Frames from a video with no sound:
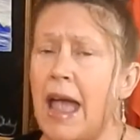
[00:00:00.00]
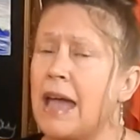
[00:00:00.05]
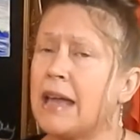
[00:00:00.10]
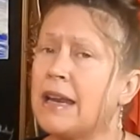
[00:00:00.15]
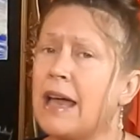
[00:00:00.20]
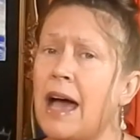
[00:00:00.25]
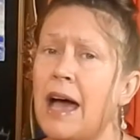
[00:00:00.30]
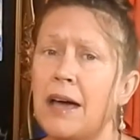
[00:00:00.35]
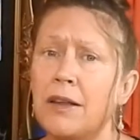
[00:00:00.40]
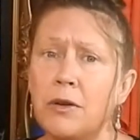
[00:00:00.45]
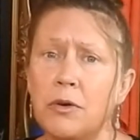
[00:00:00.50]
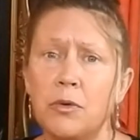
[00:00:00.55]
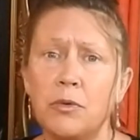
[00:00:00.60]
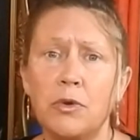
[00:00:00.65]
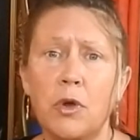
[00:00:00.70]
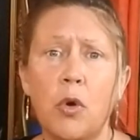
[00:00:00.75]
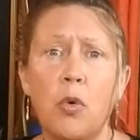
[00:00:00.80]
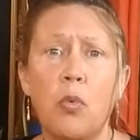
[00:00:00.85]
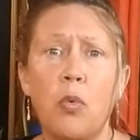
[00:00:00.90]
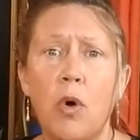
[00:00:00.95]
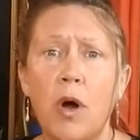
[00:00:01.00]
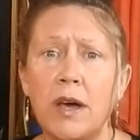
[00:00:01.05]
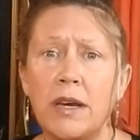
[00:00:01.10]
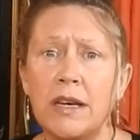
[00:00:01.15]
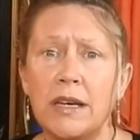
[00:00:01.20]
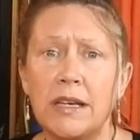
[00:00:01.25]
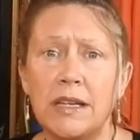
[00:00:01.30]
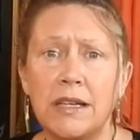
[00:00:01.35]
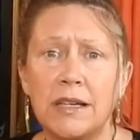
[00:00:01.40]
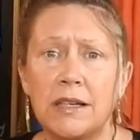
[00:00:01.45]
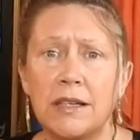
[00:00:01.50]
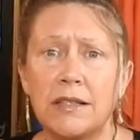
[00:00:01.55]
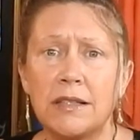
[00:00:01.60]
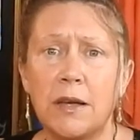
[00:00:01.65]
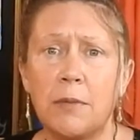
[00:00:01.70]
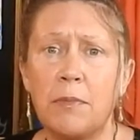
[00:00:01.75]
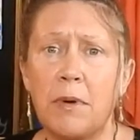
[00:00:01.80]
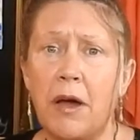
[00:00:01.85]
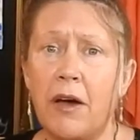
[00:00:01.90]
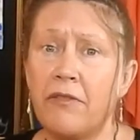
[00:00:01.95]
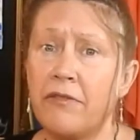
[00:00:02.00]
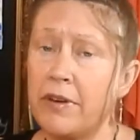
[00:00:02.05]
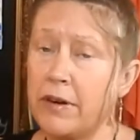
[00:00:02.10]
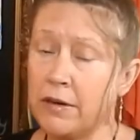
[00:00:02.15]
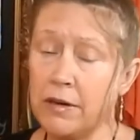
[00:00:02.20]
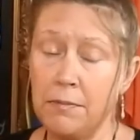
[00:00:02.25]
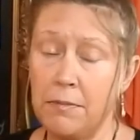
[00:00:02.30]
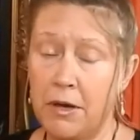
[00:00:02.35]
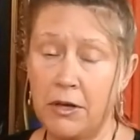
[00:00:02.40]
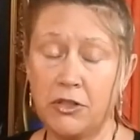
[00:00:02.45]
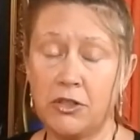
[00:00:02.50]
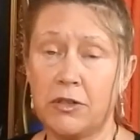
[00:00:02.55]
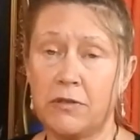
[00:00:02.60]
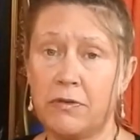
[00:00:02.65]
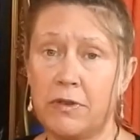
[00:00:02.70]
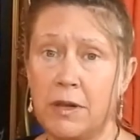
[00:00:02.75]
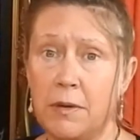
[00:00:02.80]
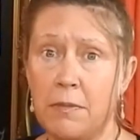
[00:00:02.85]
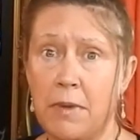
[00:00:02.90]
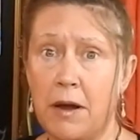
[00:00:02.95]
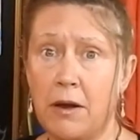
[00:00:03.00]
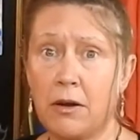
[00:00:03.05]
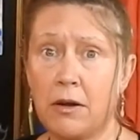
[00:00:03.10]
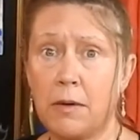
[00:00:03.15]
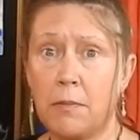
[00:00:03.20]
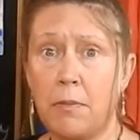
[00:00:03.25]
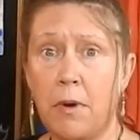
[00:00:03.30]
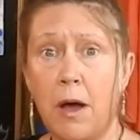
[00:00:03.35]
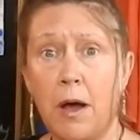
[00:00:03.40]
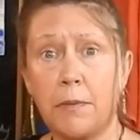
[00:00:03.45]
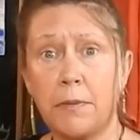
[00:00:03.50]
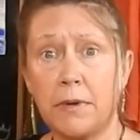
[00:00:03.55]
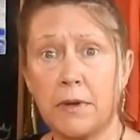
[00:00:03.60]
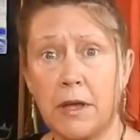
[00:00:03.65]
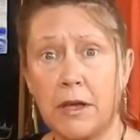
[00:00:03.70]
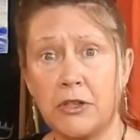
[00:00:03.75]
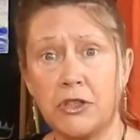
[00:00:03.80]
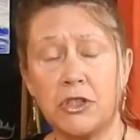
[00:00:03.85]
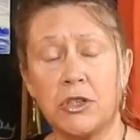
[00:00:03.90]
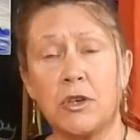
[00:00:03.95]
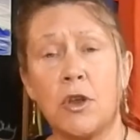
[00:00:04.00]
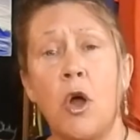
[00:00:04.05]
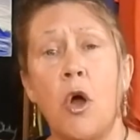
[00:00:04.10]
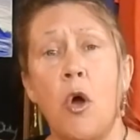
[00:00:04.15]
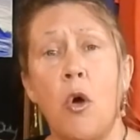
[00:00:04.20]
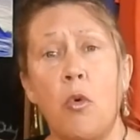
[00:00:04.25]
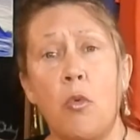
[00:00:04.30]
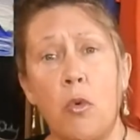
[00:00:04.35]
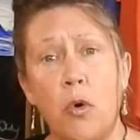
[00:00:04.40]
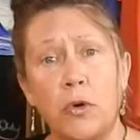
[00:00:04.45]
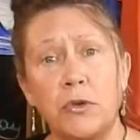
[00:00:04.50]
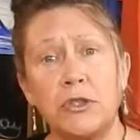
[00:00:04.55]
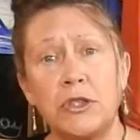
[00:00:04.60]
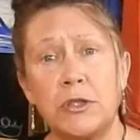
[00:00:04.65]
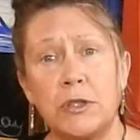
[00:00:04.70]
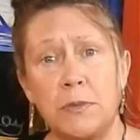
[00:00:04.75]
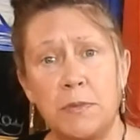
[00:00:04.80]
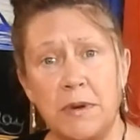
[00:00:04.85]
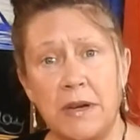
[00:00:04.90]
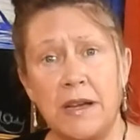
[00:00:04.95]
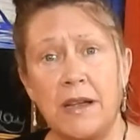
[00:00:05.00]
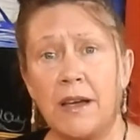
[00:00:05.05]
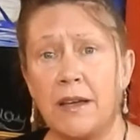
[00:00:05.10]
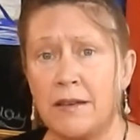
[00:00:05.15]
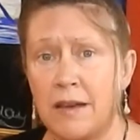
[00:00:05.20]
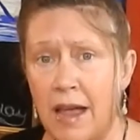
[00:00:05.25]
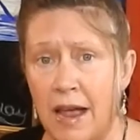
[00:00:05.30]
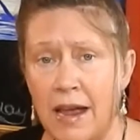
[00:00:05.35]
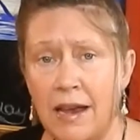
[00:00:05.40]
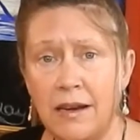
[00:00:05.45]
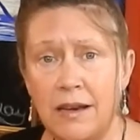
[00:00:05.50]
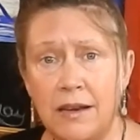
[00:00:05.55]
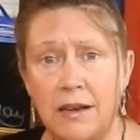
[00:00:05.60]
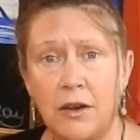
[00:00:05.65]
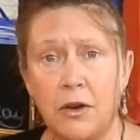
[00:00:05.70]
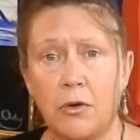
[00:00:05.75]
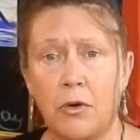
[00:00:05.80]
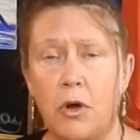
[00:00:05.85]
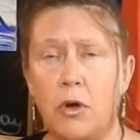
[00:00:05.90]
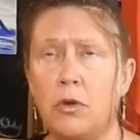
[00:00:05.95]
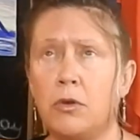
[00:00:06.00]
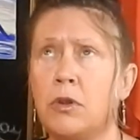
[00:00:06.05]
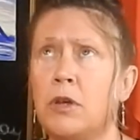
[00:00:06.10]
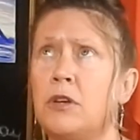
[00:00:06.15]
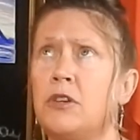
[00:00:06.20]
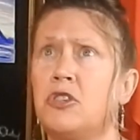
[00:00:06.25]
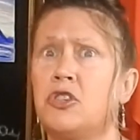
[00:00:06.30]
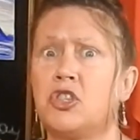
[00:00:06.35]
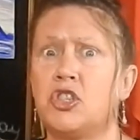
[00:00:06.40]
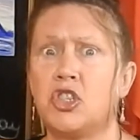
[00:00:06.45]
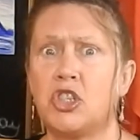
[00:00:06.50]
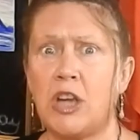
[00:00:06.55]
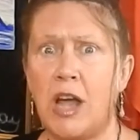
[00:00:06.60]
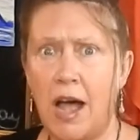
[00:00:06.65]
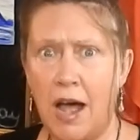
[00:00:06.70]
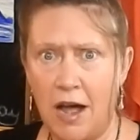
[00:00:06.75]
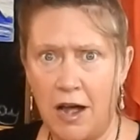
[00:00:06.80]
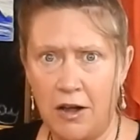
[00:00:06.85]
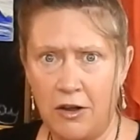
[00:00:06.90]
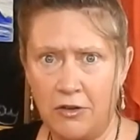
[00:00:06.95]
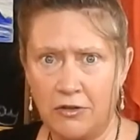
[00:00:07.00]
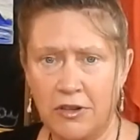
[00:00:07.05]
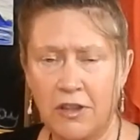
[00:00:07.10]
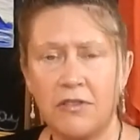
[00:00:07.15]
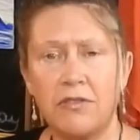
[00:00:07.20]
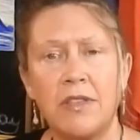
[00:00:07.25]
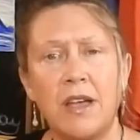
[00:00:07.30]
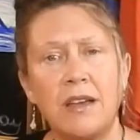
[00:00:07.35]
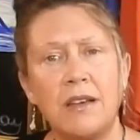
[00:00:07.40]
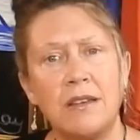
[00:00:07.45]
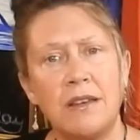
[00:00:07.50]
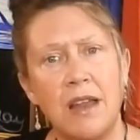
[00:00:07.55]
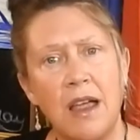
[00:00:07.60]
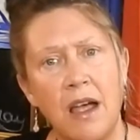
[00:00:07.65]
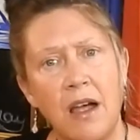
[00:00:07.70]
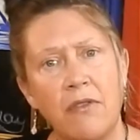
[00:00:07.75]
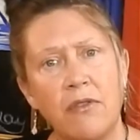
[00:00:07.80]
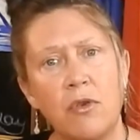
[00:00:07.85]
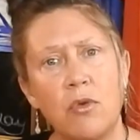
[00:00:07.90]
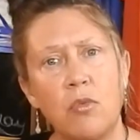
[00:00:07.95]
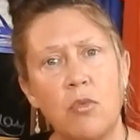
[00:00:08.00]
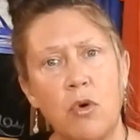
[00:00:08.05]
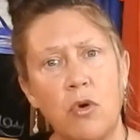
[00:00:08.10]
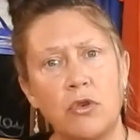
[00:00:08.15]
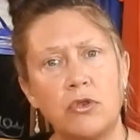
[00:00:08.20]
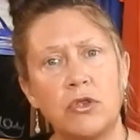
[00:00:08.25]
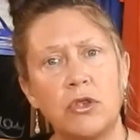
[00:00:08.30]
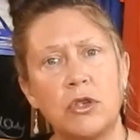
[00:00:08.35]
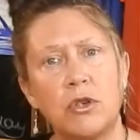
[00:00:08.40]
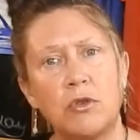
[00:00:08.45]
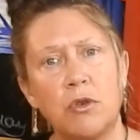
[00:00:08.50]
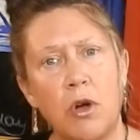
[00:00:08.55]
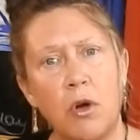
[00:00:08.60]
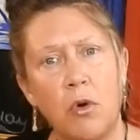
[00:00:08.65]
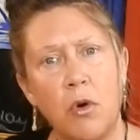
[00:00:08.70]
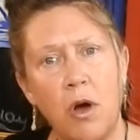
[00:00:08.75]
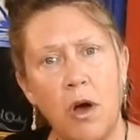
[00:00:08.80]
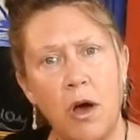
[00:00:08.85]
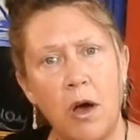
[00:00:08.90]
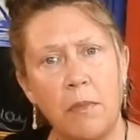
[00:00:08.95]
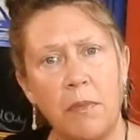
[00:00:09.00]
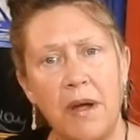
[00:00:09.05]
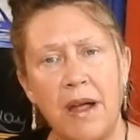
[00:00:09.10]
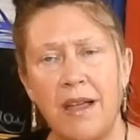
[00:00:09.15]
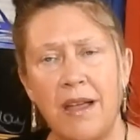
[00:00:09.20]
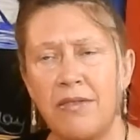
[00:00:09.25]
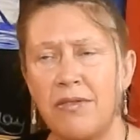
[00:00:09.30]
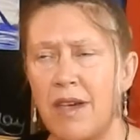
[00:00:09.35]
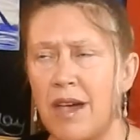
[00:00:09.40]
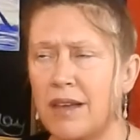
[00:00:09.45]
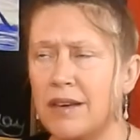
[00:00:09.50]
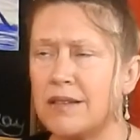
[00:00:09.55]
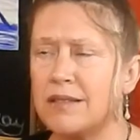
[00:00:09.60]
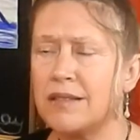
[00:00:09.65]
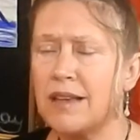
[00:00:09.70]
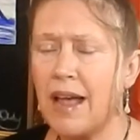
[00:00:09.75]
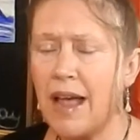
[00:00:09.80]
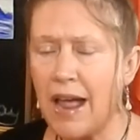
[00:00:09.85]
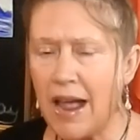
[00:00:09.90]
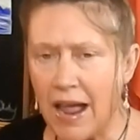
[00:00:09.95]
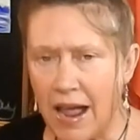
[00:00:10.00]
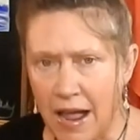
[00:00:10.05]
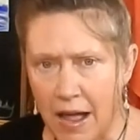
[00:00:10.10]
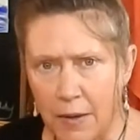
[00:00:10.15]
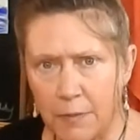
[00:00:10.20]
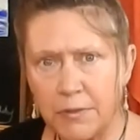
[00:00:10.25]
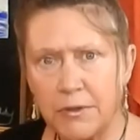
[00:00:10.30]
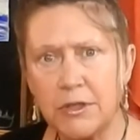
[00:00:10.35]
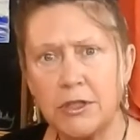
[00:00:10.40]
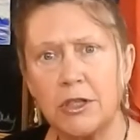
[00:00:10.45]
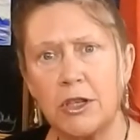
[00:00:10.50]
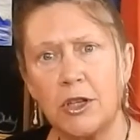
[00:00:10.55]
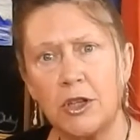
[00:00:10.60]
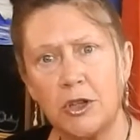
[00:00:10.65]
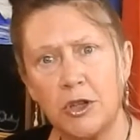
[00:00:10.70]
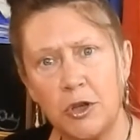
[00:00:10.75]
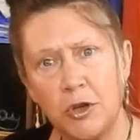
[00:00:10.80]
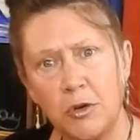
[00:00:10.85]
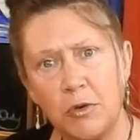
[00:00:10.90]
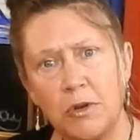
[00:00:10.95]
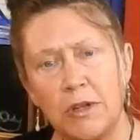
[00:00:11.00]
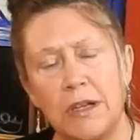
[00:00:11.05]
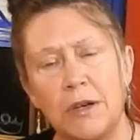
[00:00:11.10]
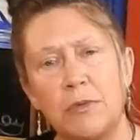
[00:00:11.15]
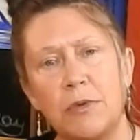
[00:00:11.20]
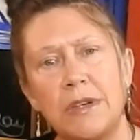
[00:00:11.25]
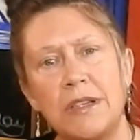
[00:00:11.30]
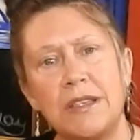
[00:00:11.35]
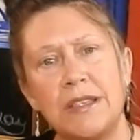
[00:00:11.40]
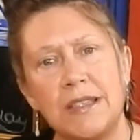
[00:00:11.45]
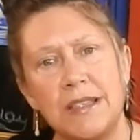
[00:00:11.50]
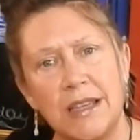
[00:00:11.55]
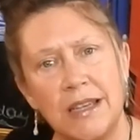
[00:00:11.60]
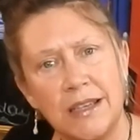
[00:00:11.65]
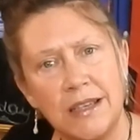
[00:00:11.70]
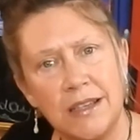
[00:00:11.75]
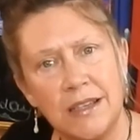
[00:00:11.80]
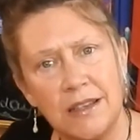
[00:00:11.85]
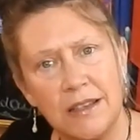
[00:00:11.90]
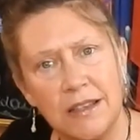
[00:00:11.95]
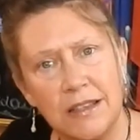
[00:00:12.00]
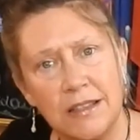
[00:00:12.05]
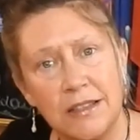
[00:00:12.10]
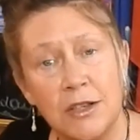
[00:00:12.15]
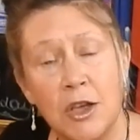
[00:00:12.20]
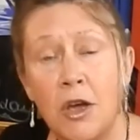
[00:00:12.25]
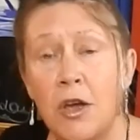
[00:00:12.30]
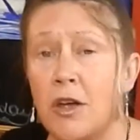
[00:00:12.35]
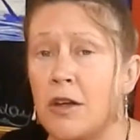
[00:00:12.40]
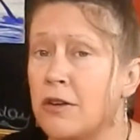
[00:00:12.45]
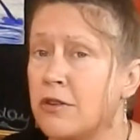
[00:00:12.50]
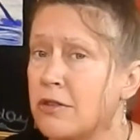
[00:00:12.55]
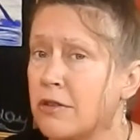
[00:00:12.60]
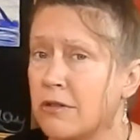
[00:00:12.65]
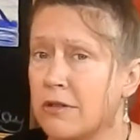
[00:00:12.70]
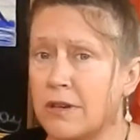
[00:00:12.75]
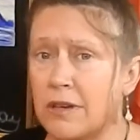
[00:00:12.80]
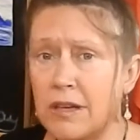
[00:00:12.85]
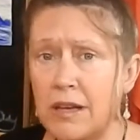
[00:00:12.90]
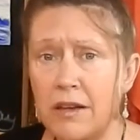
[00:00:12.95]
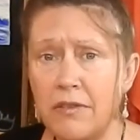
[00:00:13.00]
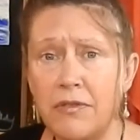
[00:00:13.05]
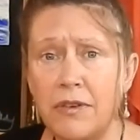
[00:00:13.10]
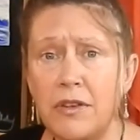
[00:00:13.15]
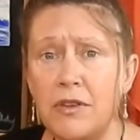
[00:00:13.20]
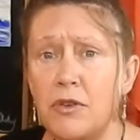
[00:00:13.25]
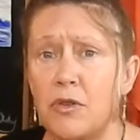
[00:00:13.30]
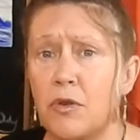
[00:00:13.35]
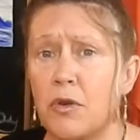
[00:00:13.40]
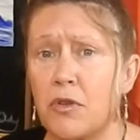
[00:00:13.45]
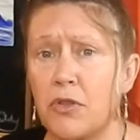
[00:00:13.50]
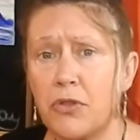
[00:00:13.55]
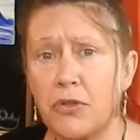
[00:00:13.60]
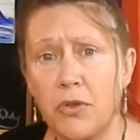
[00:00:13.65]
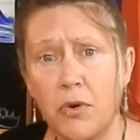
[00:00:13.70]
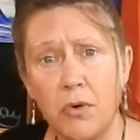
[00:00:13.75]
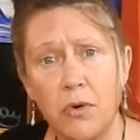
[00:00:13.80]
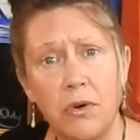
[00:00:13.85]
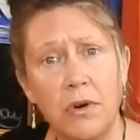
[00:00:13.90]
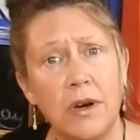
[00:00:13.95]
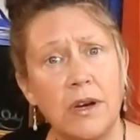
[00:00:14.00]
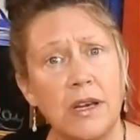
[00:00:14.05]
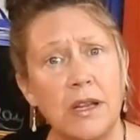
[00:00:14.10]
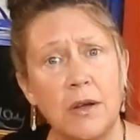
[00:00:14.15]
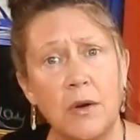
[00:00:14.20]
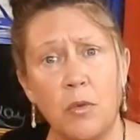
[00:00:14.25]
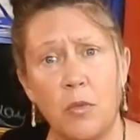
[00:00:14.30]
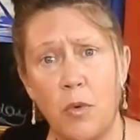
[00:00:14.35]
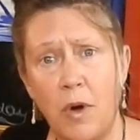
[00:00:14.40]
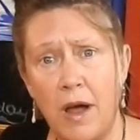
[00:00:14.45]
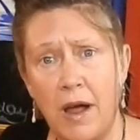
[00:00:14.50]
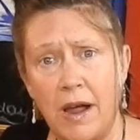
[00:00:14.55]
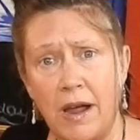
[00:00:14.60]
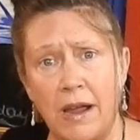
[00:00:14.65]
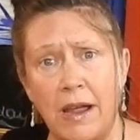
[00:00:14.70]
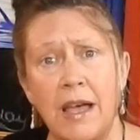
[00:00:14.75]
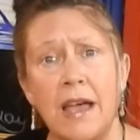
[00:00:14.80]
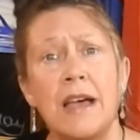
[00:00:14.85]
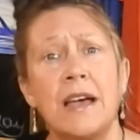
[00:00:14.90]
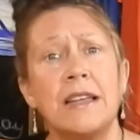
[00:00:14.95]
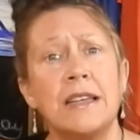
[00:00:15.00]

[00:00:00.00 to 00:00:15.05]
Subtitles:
And I don't know what it is about very much of the American population wants to be an 80-year-old child. They never want to grow up, and that is absolutely ridiculous. You're giving your authority away.